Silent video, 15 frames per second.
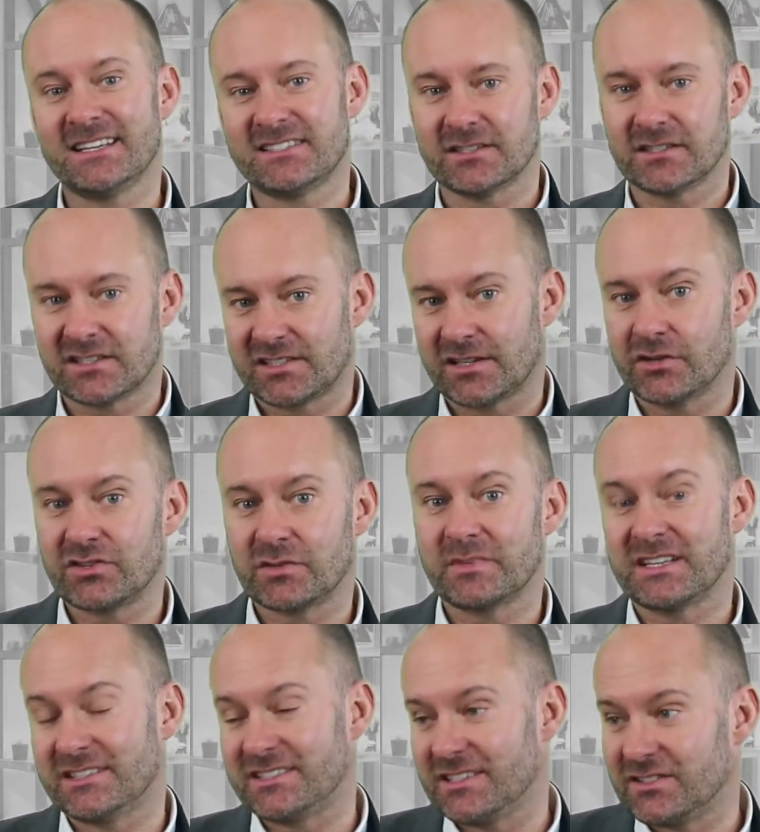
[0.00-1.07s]
Is it the social
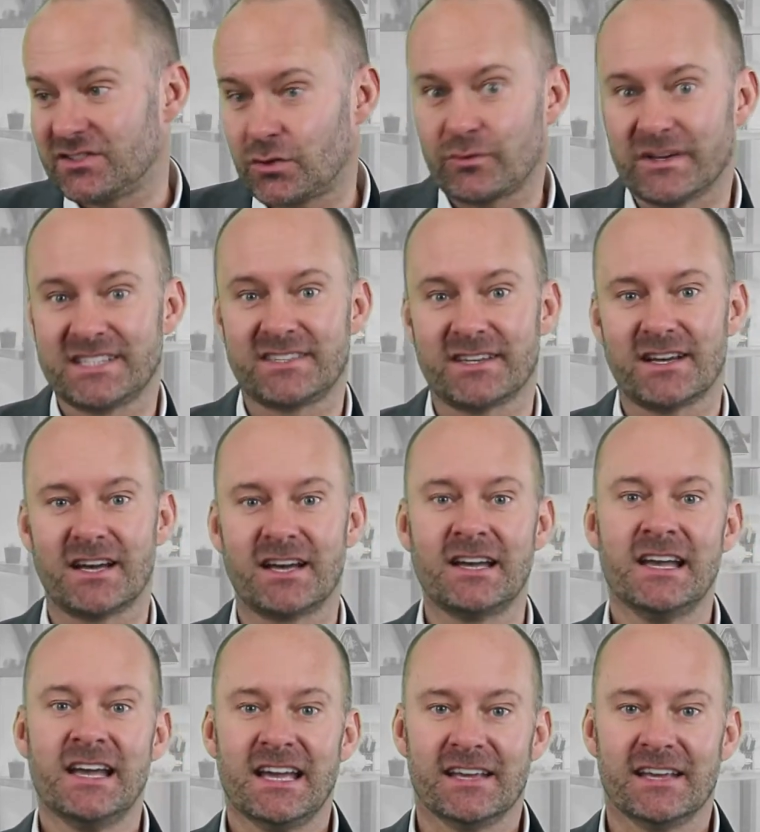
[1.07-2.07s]
media? Is it Twitter?